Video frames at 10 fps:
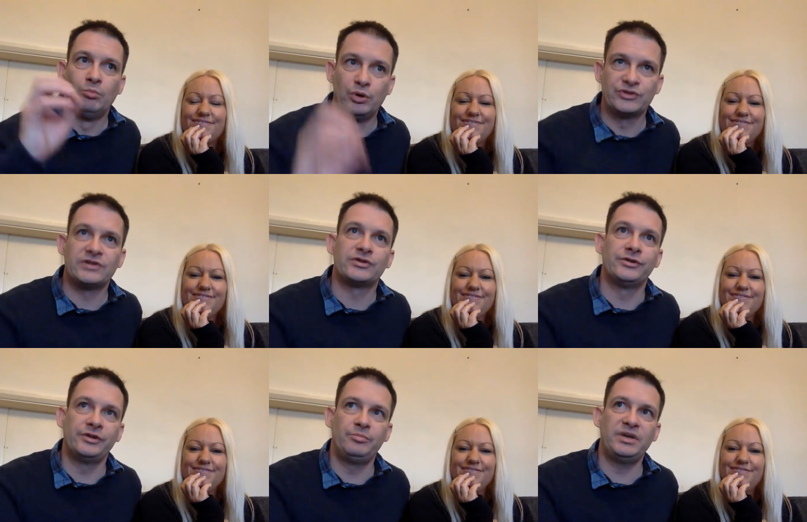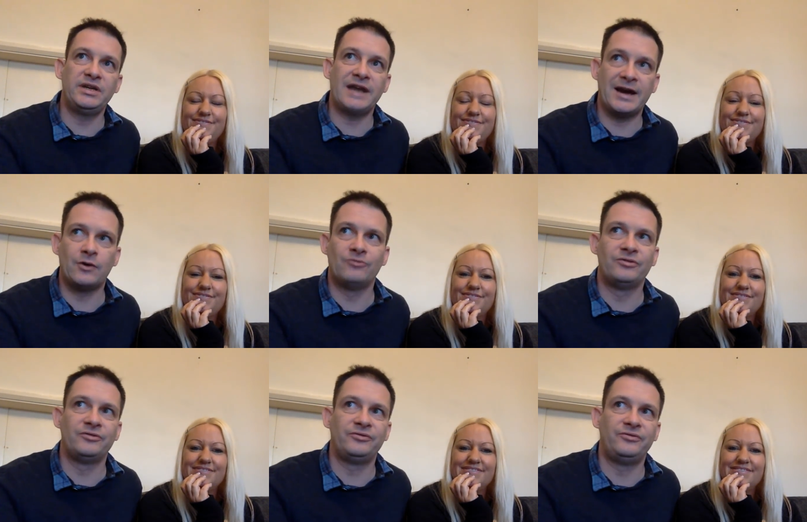Speaker 1: but it's only been out
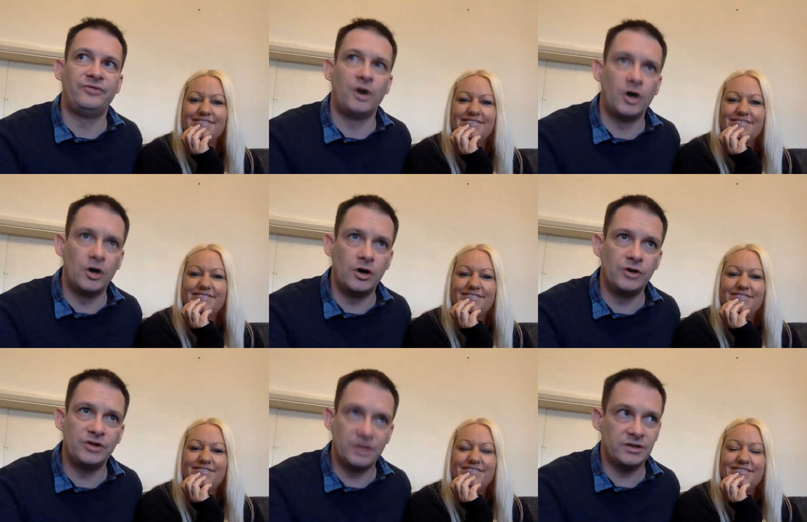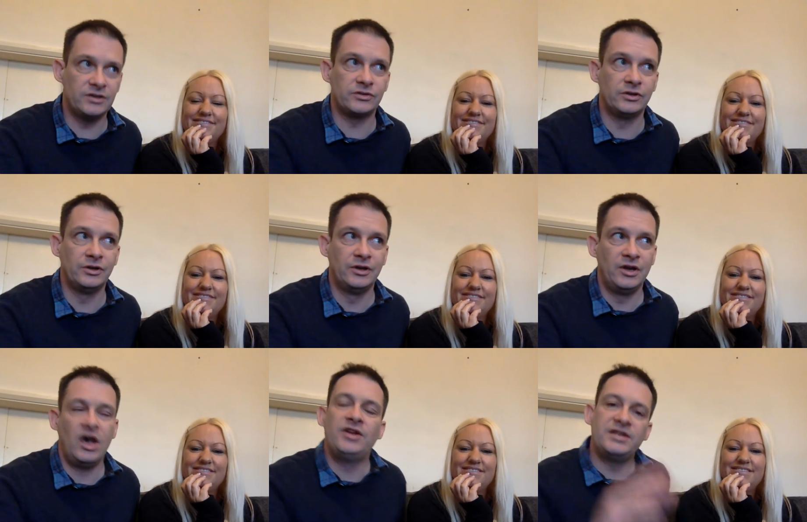for 4 years,
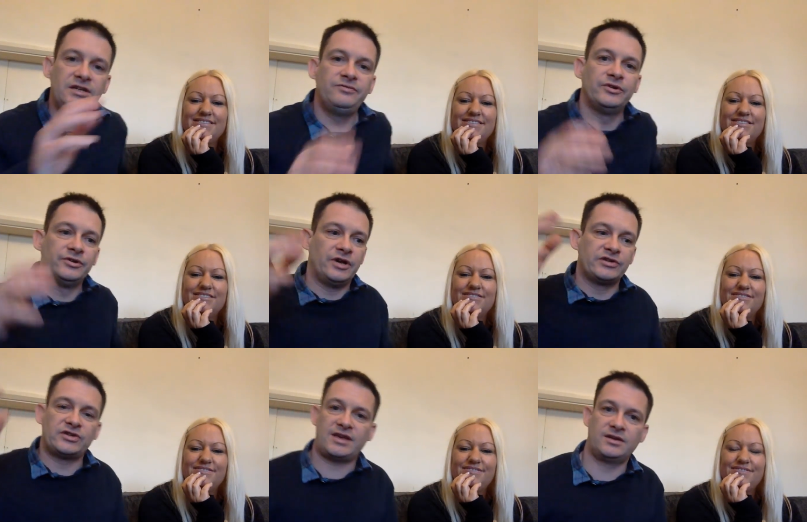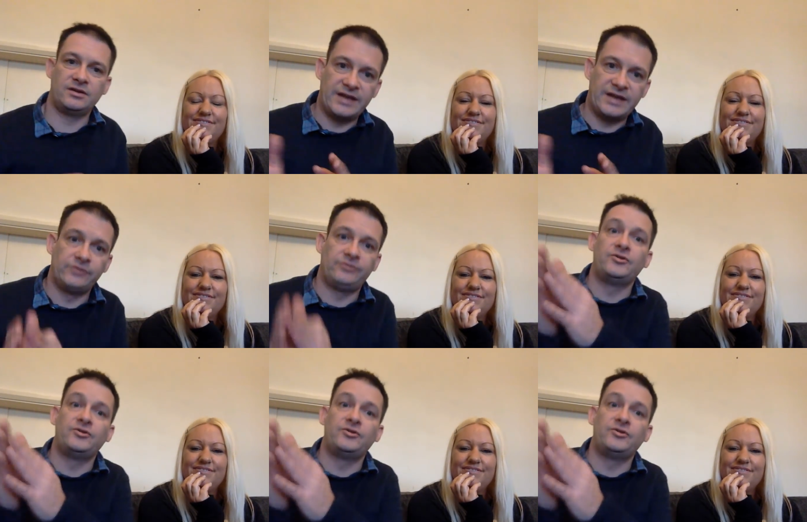and even a second-hand